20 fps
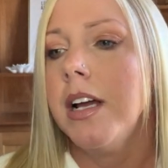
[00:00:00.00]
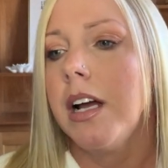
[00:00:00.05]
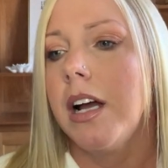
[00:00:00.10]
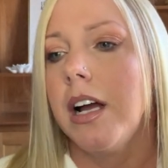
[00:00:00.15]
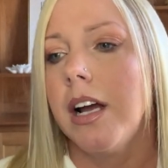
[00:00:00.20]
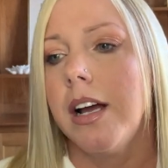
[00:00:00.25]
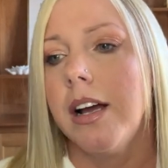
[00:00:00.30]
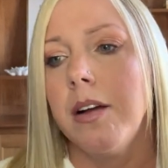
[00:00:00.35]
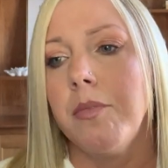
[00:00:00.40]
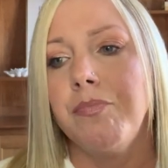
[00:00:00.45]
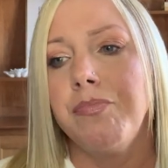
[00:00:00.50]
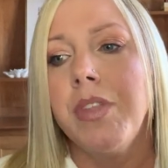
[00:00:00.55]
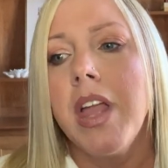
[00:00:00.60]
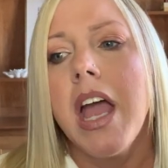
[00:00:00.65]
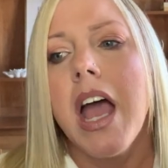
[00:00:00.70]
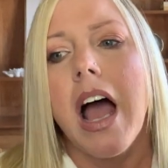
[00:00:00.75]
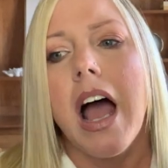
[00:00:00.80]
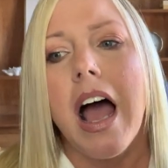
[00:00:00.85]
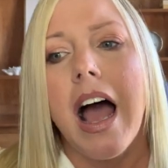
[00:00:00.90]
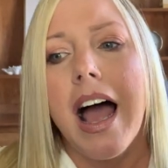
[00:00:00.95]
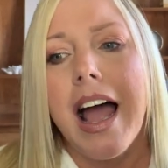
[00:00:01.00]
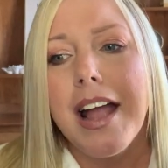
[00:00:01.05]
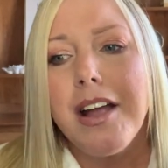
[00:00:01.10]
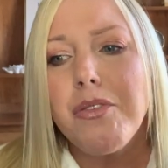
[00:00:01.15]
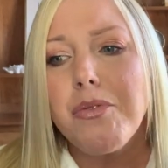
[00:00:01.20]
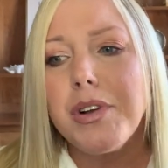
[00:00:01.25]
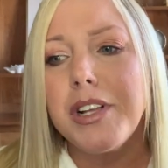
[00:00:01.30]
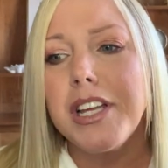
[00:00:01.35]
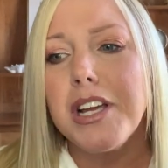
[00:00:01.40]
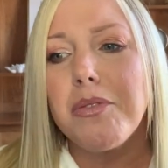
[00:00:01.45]
I
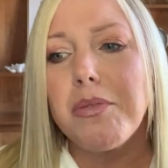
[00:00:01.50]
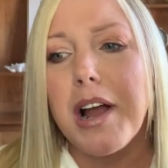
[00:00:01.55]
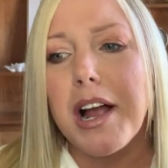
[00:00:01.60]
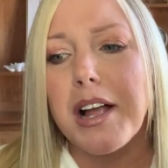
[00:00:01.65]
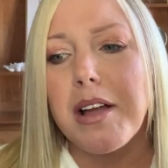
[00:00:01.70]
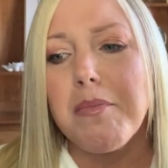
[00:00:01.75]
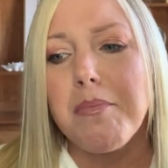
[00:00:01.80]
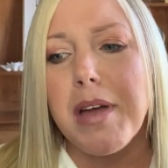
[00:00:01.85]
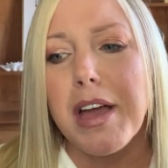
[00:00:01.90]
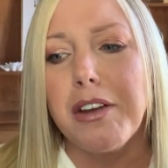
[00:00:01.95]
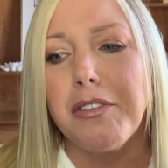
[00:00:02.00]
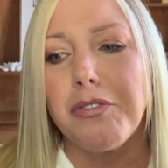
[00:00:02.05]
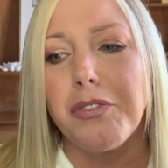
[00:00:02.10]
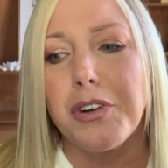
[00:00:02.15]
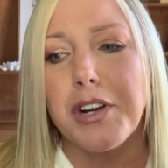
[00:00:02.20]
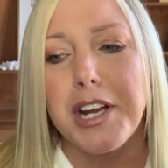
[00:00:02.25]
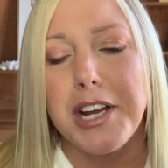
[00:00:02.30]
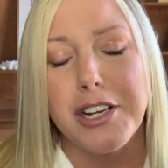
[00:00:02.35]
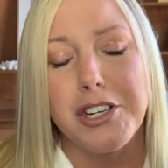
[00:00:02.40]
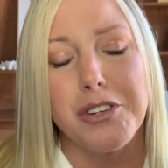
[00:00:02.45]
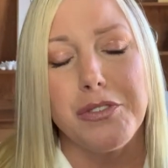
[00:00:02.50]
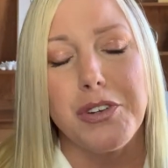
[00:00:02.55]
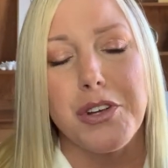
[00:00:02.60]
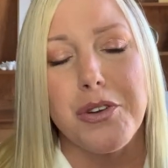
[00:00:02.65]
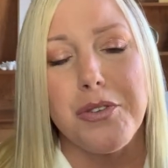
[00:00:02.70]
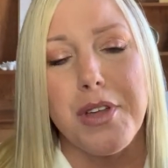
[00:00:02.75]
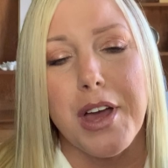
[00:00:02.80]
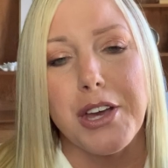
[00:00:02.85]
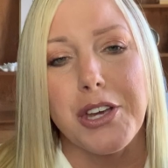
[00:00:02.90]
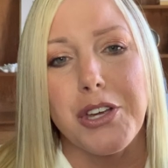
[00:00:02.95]
really recommend for each of
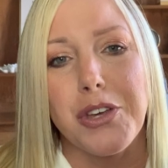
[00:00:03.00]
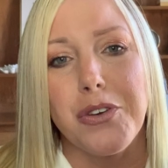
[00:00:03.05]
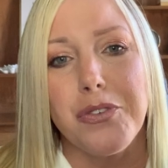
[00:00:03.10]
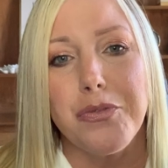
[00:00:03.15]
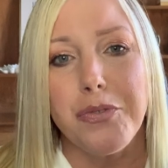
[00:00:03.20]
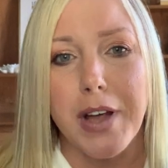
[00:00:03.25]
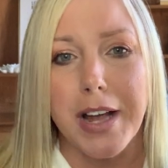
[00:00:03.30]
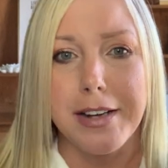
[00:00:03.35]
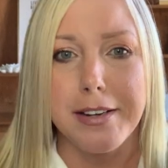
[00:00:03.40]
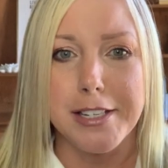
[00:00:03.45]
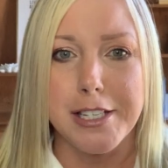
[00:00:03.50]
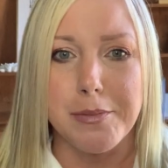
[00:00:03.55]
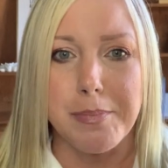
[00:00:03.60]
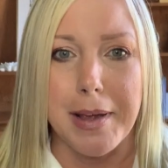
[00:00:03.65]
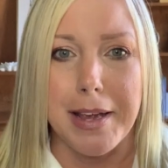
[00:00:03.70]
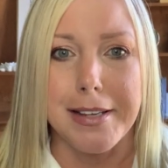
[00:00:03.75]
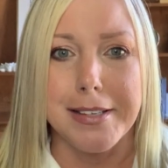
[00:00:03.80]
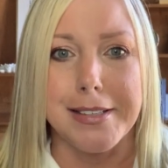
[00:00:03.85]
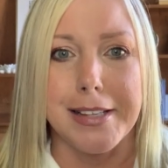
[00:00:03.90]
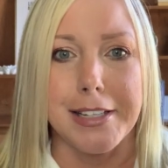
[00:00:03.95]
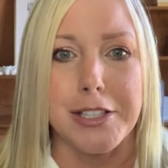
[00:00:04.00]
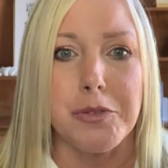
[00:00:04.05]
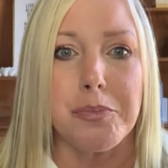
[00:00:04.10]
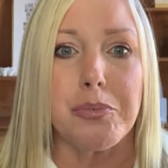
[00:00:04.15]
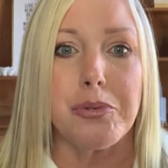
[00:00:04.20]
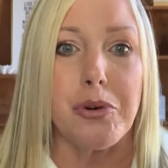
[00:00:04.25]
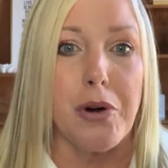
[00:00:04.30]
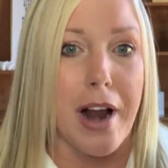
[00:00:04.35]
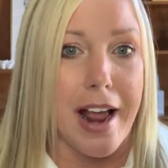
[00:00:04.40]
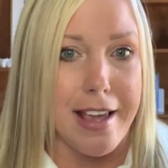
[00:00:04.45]
you that you find a space that's
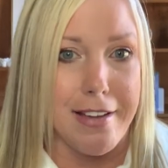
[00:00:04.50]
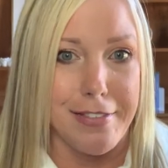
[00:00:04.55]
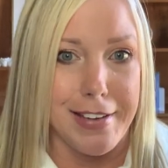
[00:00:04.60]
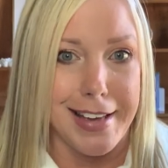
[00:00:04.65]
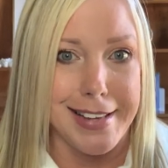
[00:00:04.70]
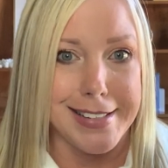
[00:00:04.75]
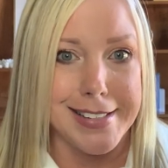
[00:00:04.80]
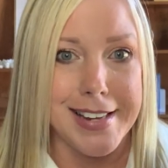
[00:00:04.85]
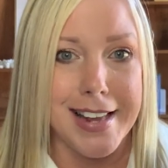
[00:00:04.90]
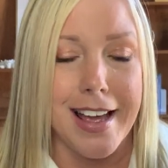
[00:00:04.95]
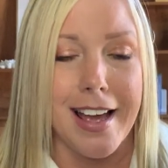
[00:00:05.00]
private.